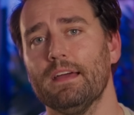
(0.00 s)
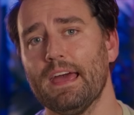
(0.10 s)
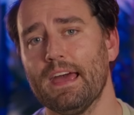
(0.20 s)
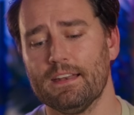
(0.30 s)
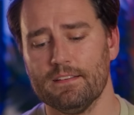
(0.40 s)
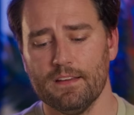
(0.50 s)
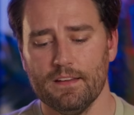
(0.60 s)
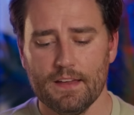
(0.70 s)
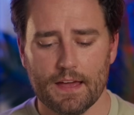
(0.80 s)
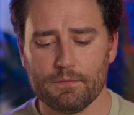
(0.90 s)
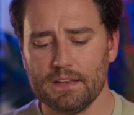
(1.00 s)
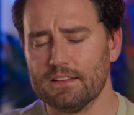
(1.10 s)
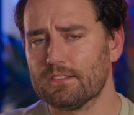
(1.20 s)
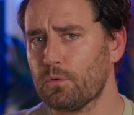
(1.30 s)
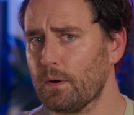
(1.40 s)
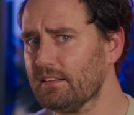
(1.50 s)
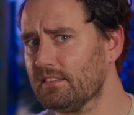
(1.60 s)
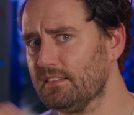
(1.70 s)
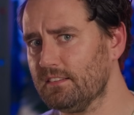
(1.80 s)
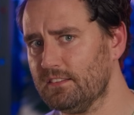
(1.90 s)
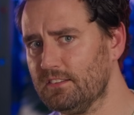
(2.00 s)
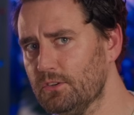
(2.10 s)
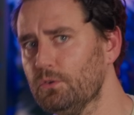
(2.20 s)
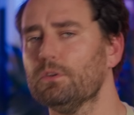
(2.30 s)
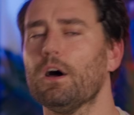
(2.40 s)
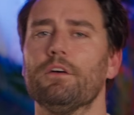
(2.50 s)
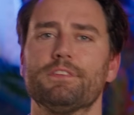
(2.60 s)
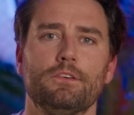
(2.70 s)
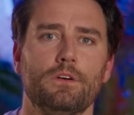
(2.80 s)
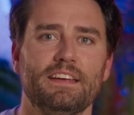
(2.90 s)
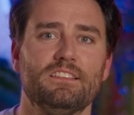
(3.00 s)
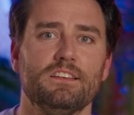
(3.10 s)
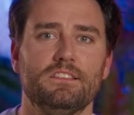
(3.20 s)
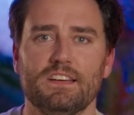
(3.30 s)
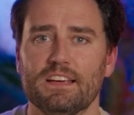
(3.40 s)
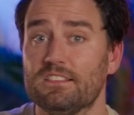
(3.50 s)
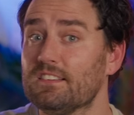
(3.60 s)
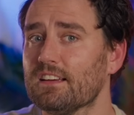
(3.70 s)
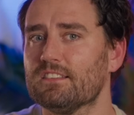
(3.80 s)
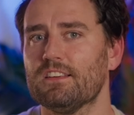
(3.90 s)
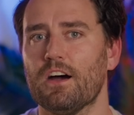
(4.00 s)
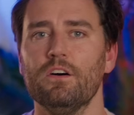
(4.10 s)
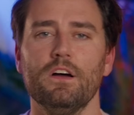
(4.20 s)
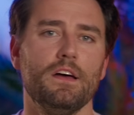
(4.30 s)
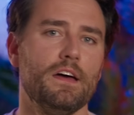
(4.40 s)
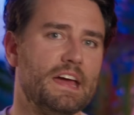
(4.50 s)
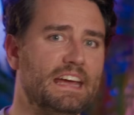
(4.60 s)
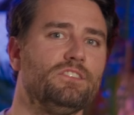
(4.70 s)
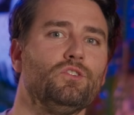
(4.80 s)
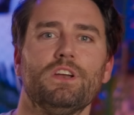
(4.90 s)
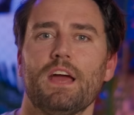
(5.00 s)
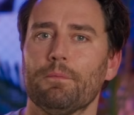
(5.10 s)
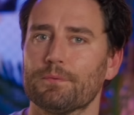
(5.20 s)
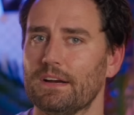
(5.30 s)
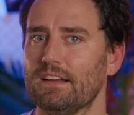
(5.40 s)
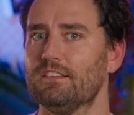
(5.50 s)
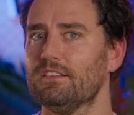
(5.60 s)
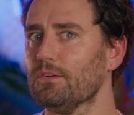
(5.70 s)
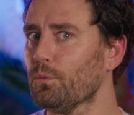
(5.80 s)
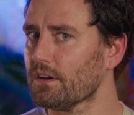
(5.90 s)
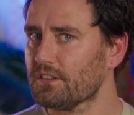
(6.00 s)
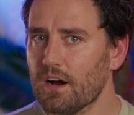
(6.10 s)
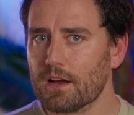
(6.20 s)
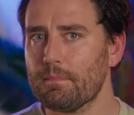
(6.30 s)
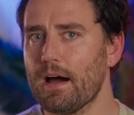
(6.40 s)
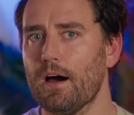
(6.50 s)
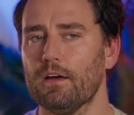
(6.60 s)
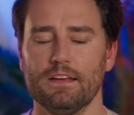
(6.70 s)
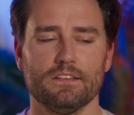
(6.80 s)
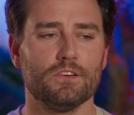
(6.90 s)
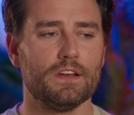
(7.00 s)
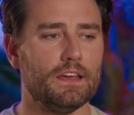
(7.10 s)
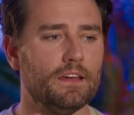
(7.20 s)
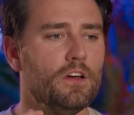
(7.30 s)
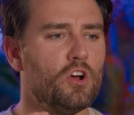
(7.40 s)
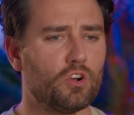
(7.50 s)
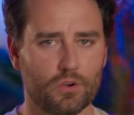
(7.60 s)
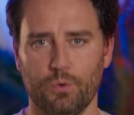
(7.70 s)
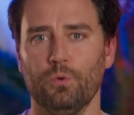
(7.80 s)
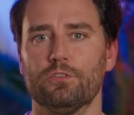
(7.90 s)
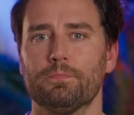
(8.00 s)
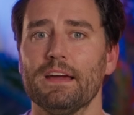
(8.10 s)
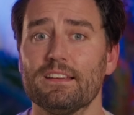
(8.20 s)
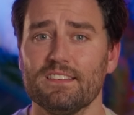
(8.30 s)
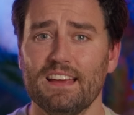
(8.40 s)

And I mean, it's quite soon after the release, the GH6. So is there any upgrades you want to talk about? Is there any cool specs?